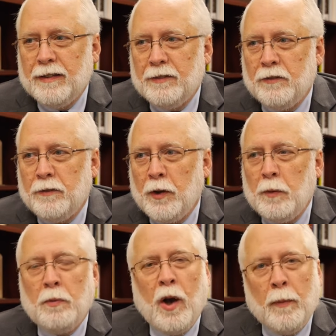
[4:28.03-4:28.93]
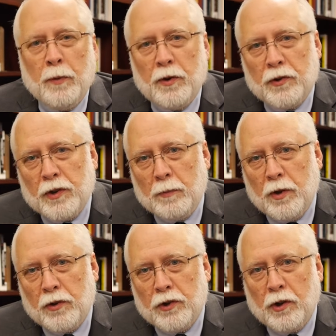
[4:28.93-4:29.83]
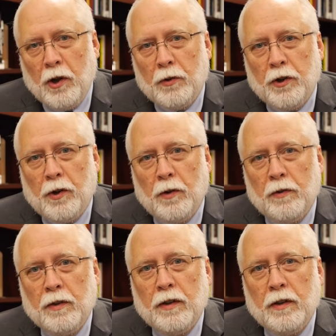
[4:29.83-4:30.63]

very popular some years ago,